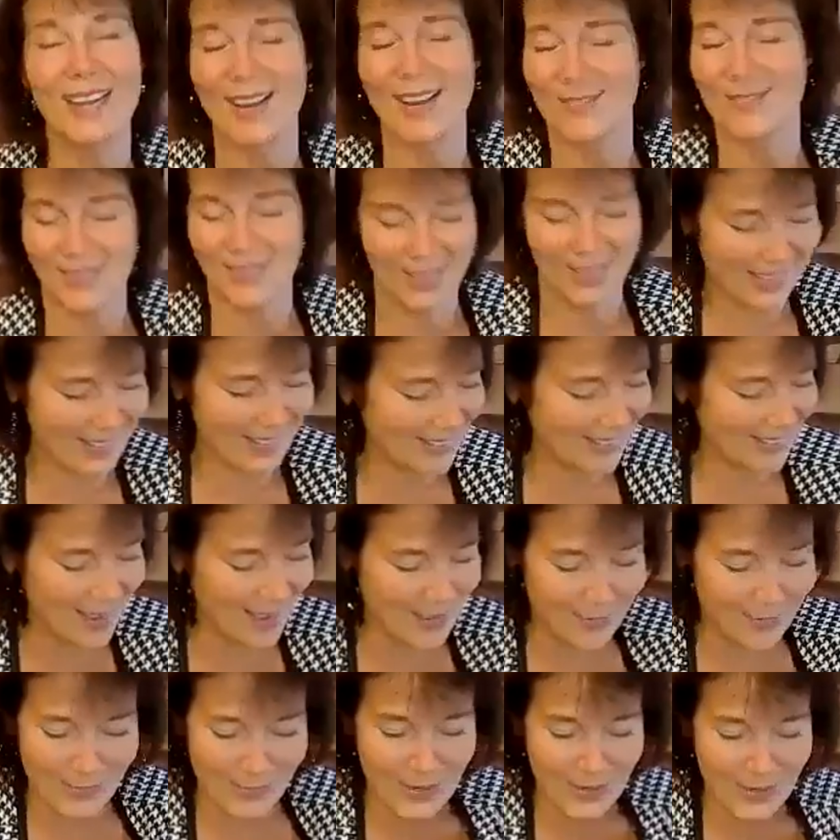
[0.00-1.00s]
good. I'm very
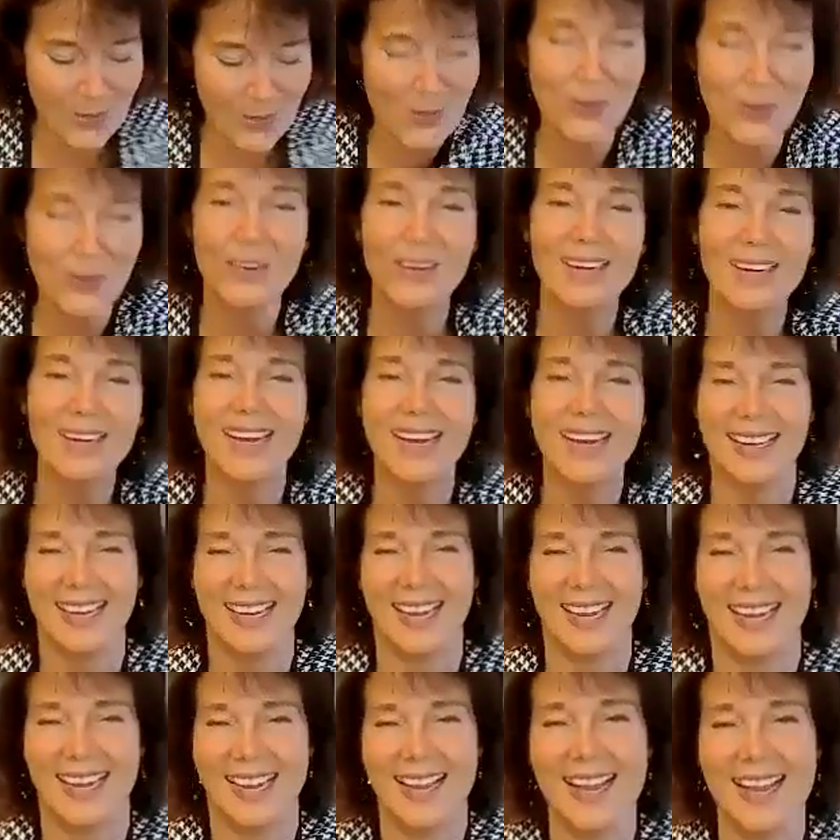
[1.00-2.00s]
glad for you.
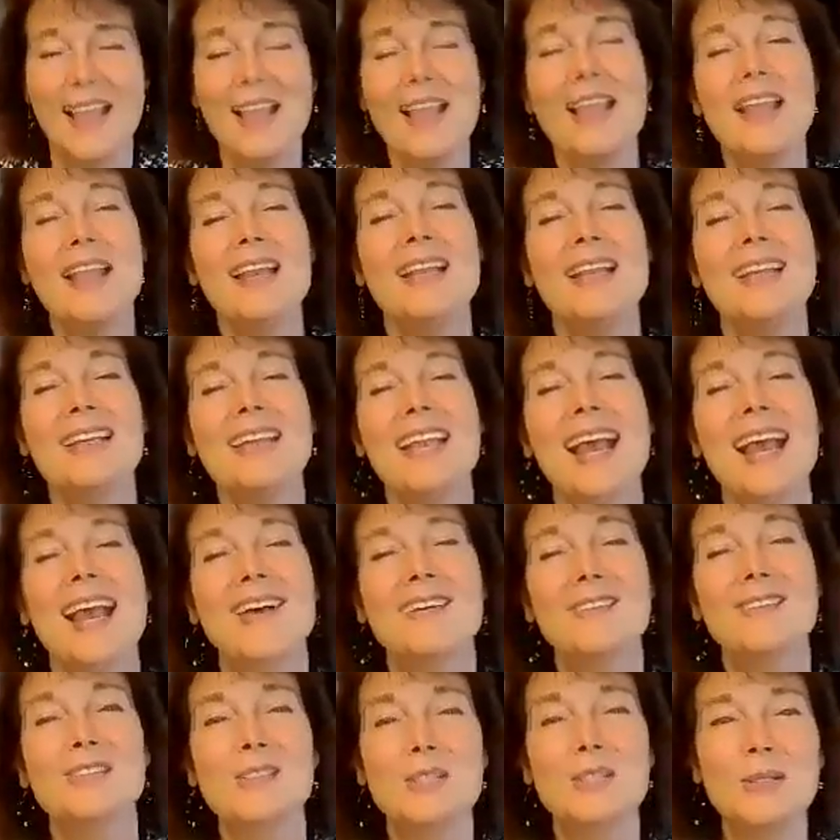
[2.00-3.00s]

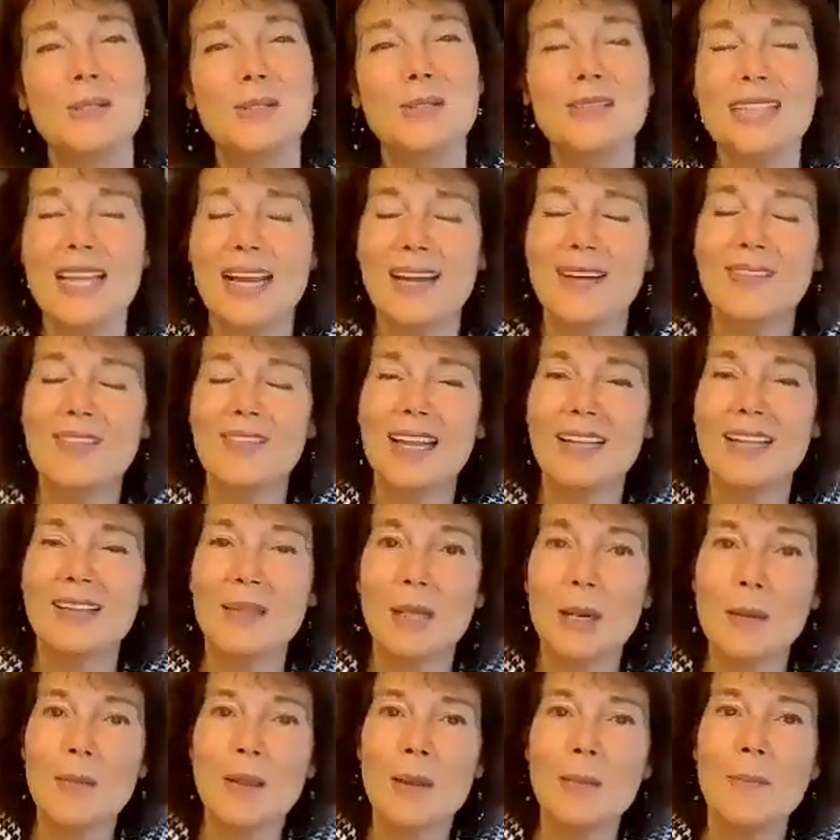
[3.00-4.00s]
Now, do tell me
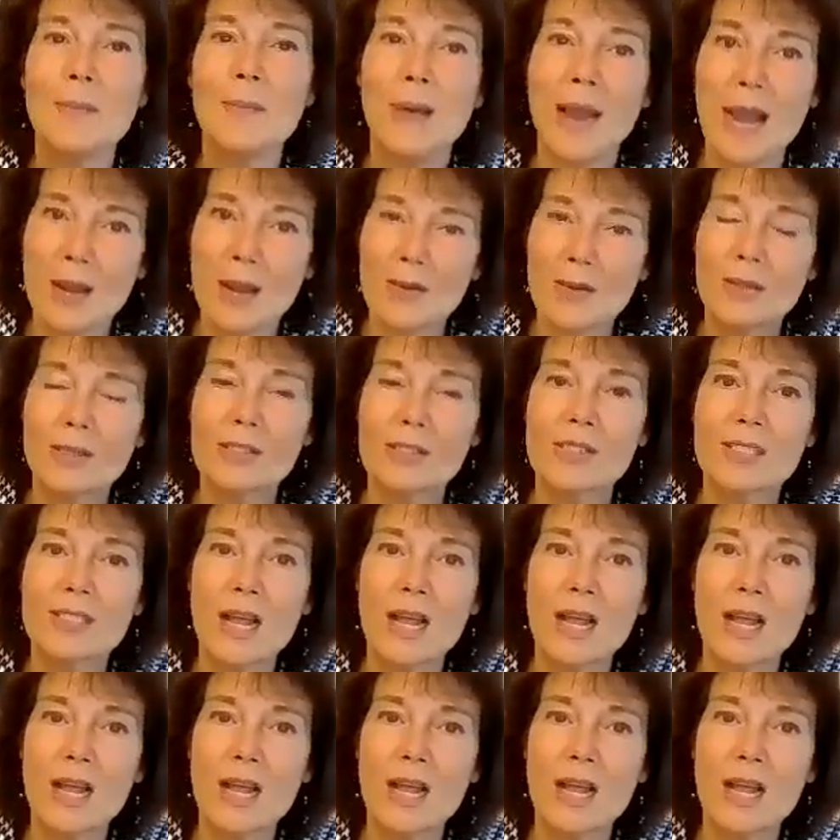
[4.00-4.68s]
a little bit about